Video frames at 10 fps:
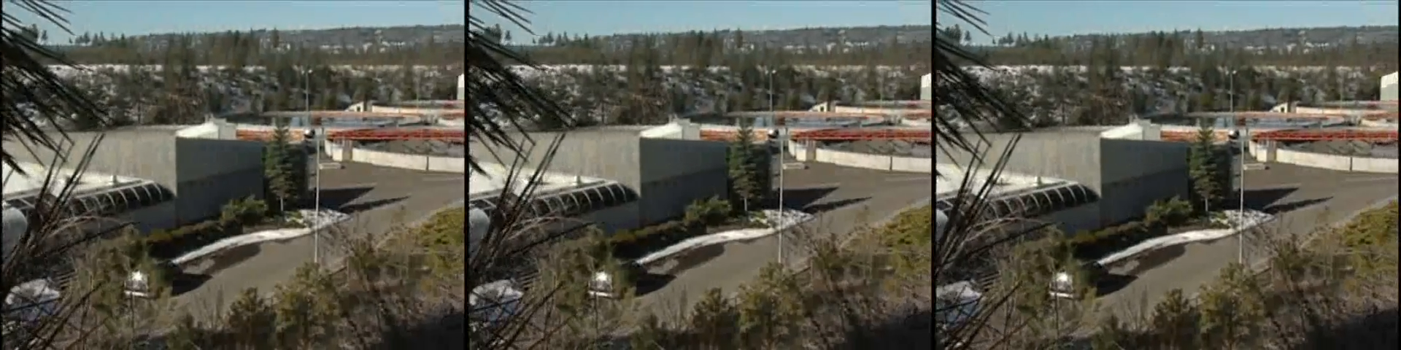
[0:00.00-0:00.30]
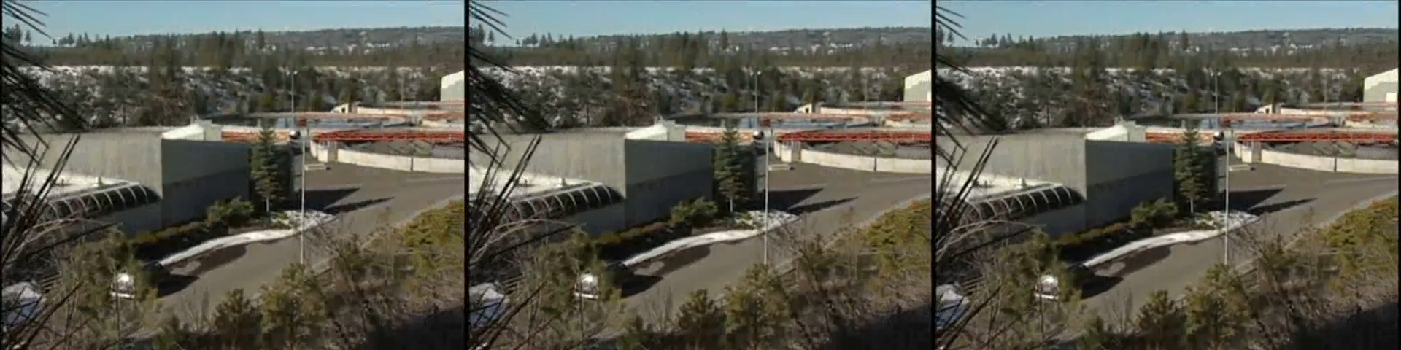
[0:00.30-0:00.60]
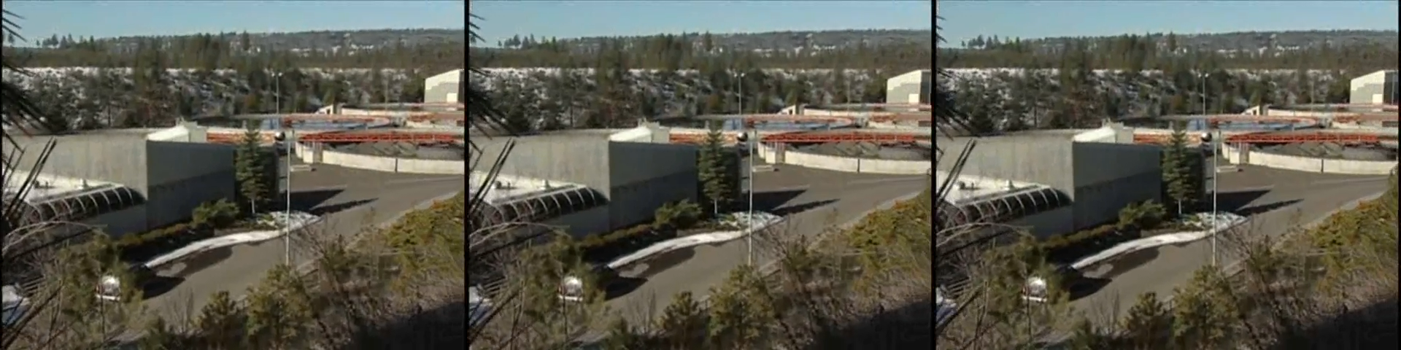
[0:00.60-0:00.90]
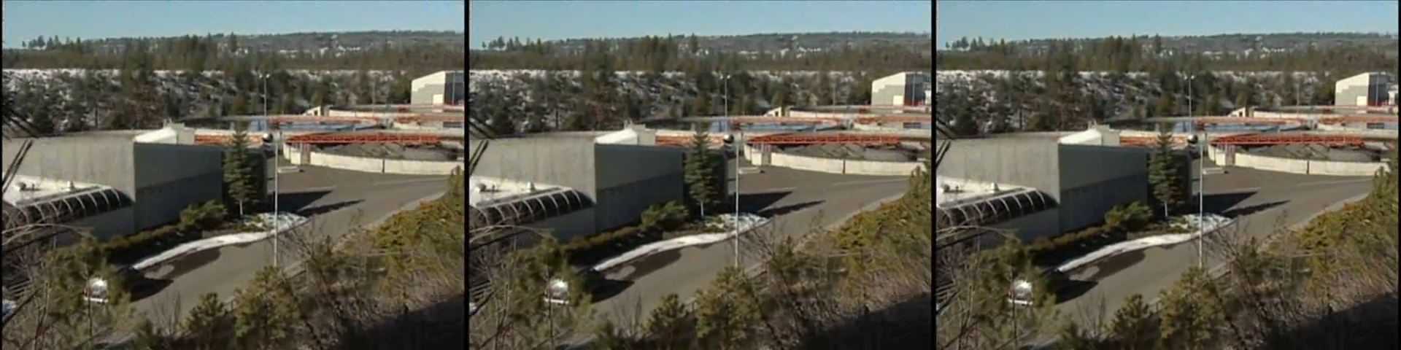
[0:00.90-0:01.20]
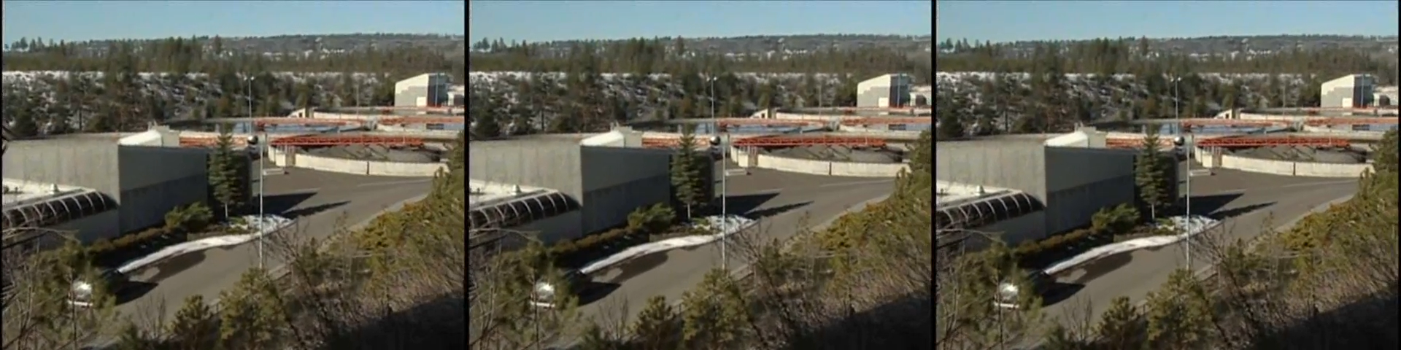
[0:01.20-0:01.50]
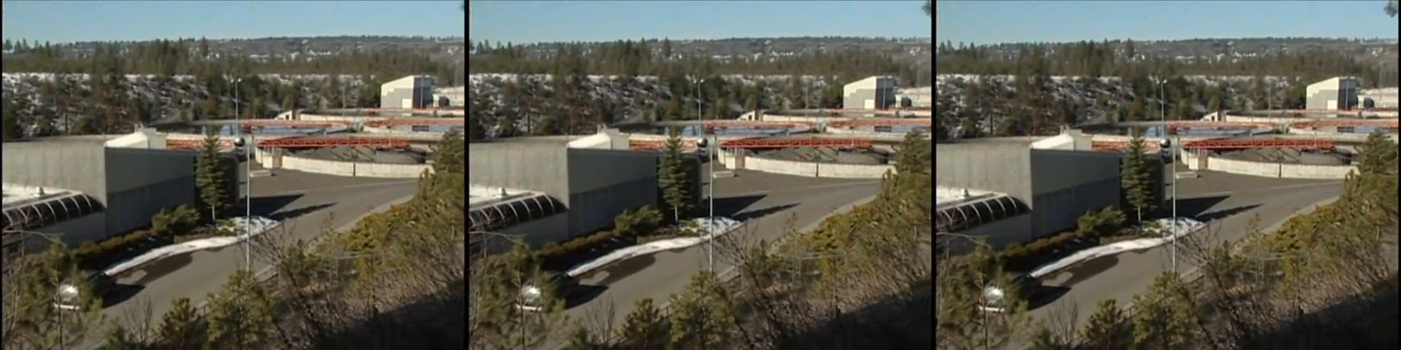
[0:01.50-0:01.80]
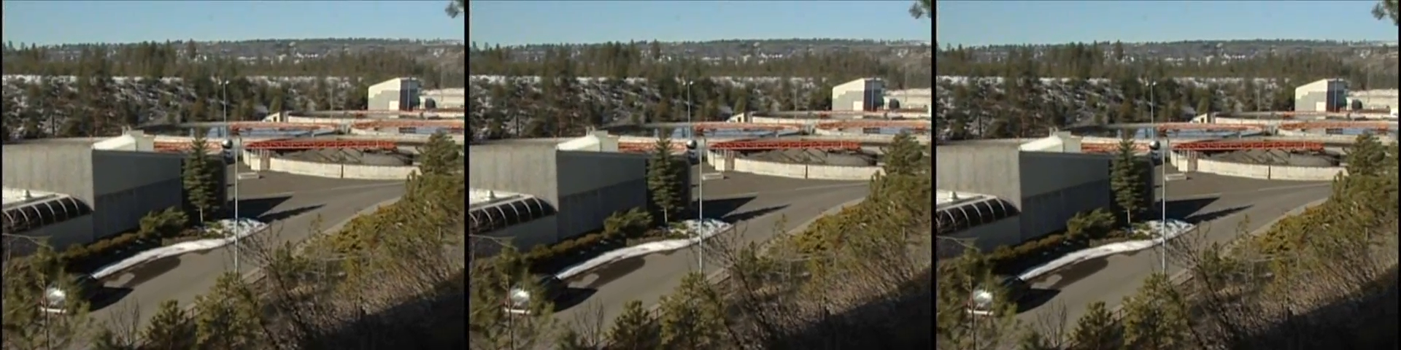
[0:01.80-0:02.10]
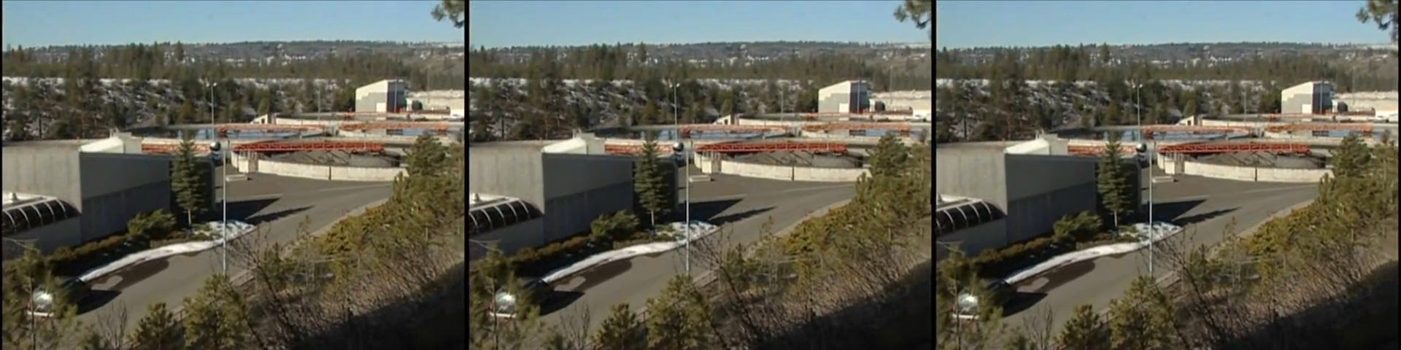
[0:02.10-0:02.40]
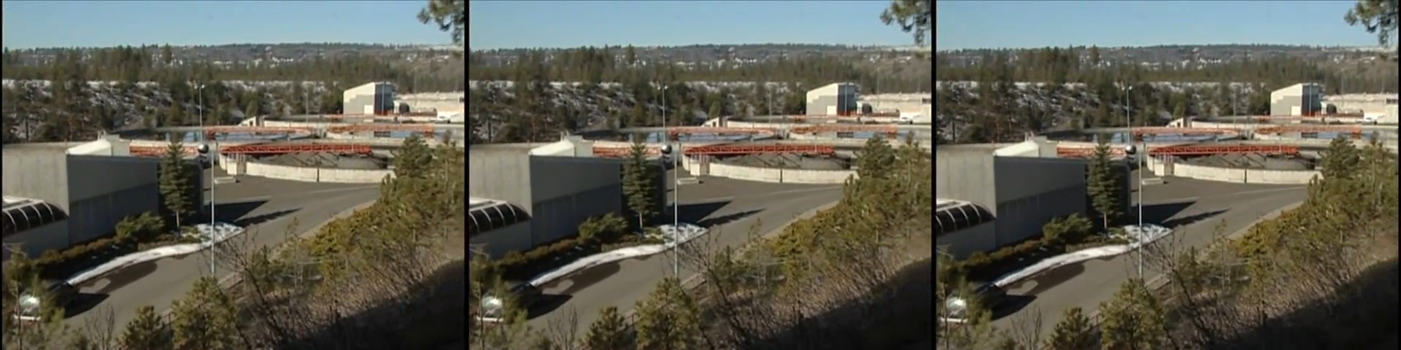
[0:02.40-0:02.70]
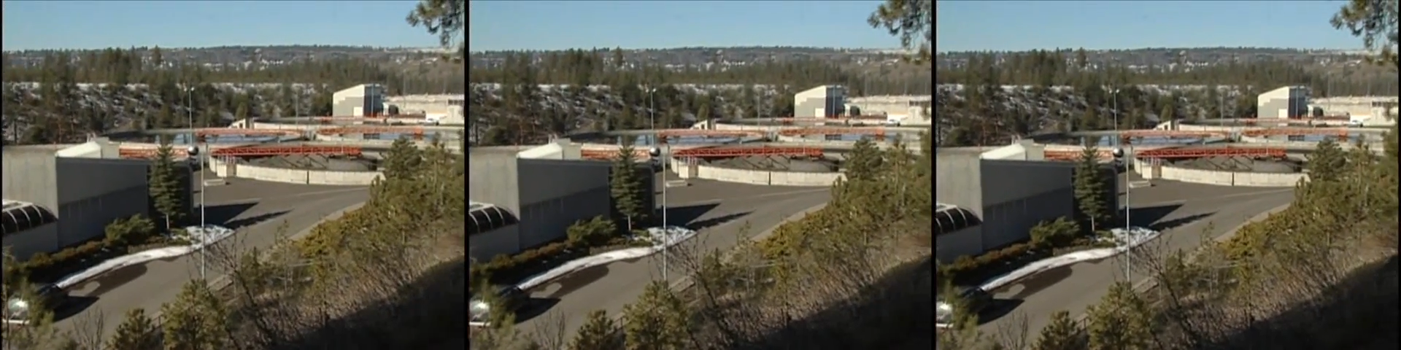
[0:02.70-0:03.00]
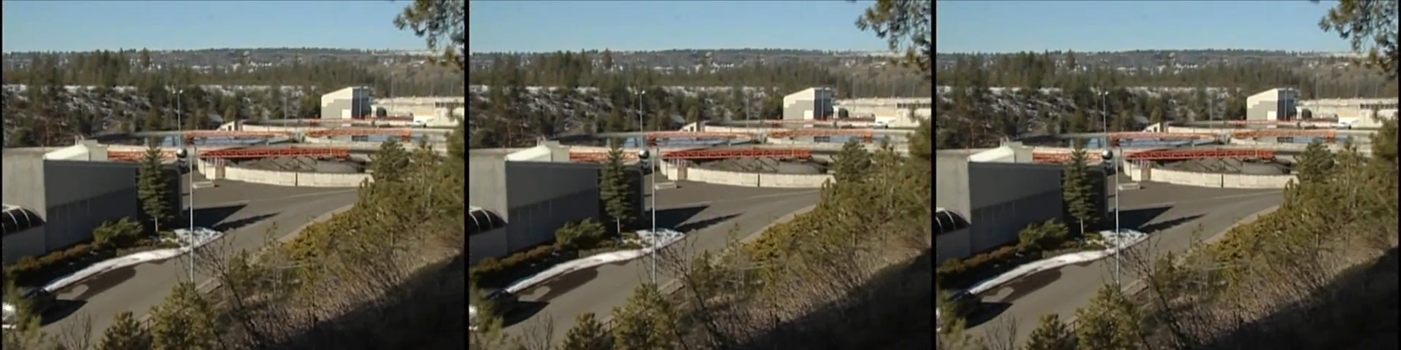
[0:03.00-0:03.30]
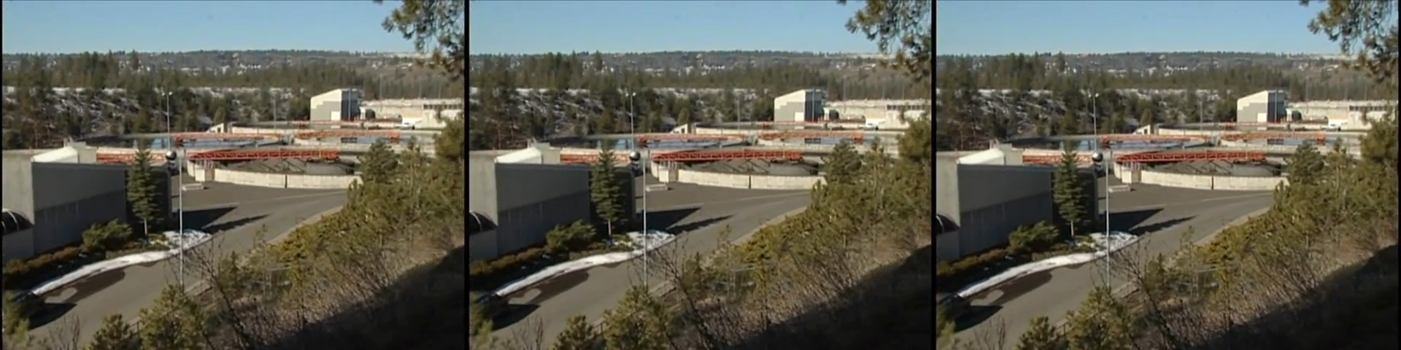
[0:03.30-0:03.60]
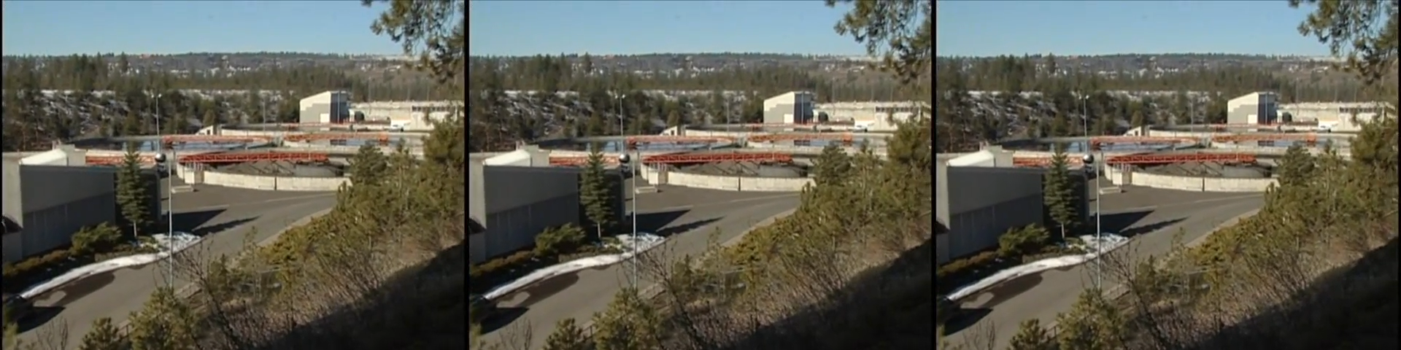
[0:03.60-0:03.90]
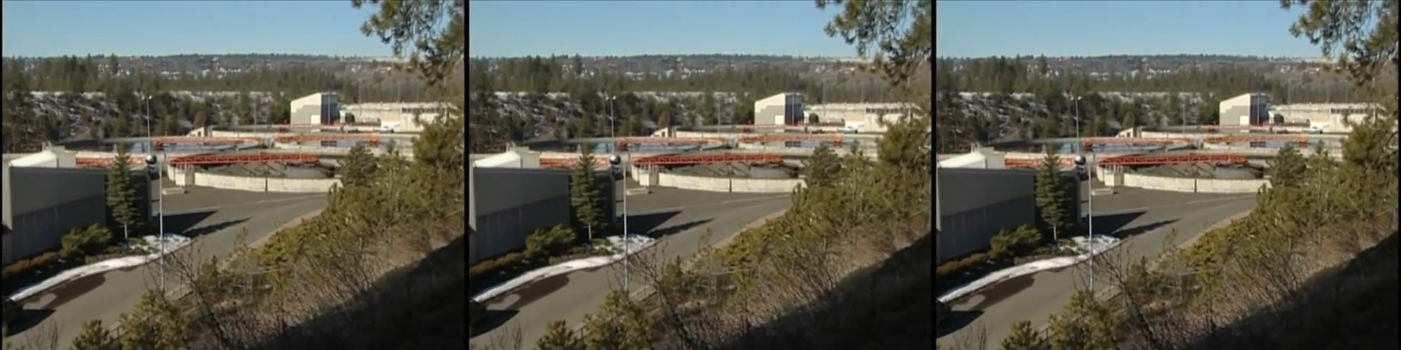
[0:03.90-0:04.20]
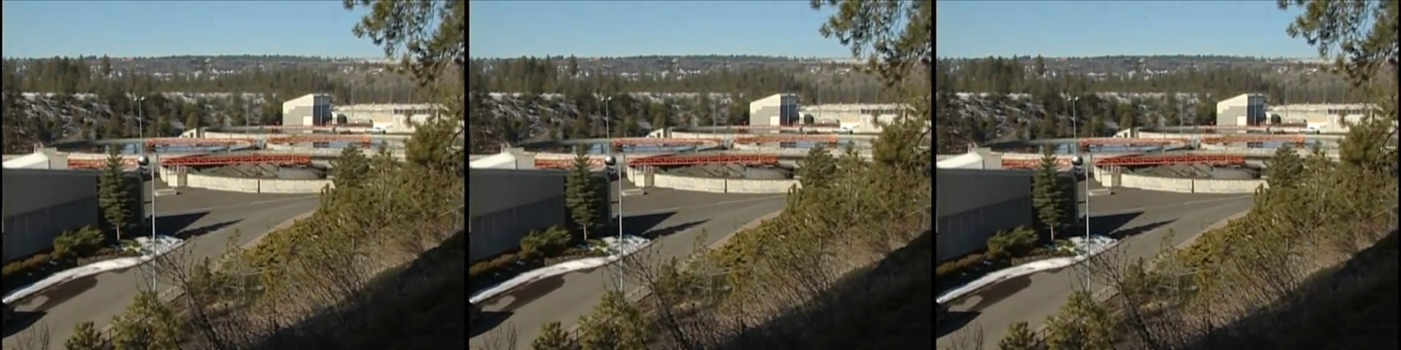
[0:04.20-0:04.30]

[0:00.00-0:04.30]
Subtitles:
[unreadable: no face in view]